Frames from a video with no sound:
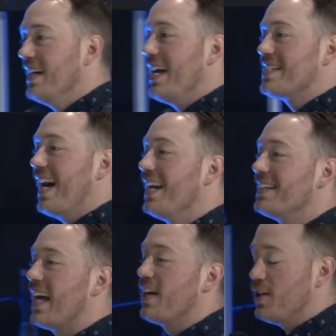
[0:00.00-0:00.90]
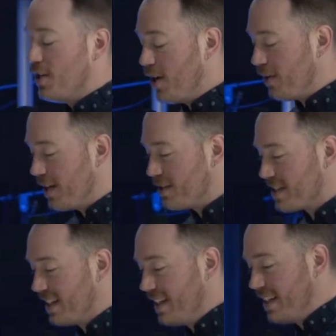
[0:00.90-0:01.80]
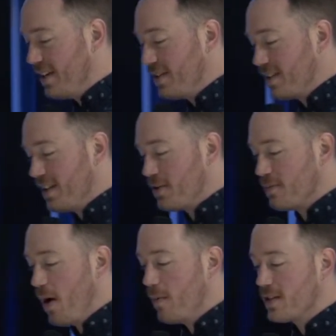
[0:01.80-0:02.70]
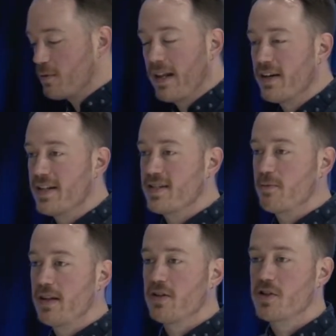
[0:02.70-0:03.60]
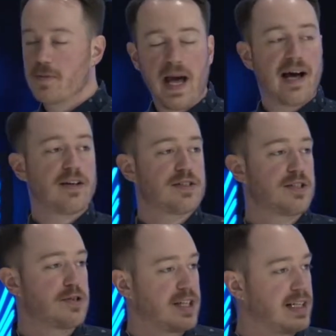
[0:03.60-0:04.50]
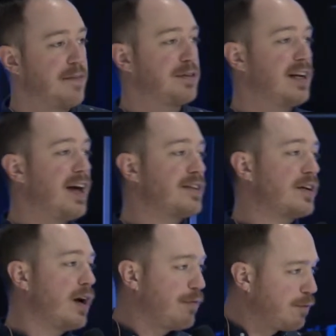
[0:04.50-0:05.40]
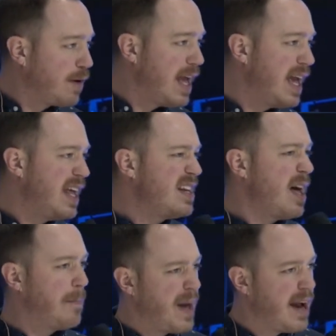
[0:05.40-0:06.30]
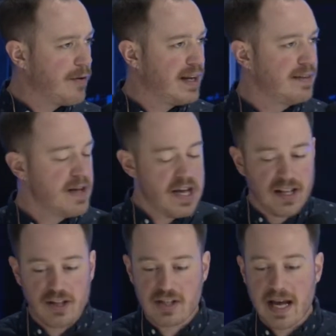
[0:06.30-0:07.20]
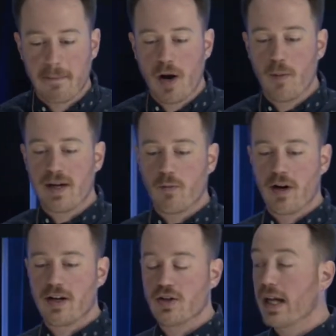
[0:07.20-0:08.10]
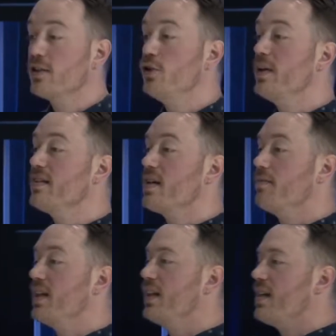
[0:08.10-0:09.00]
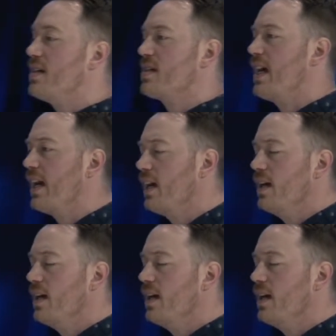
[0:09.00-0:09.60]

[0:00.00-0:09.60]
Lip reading: It's kind of like, you know, those moments, whether it's with your spouse, your significant other, a friend, a parent, there's that moment where you're like doing something that is like,